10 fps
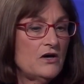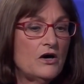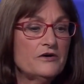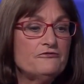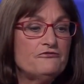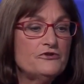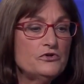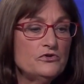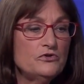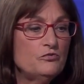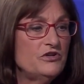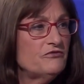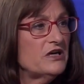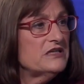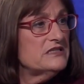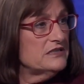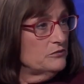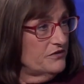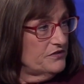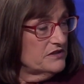On food, we've got to deal
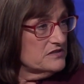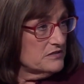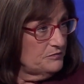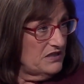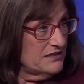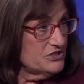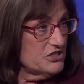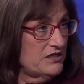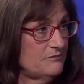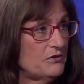with the supply chain,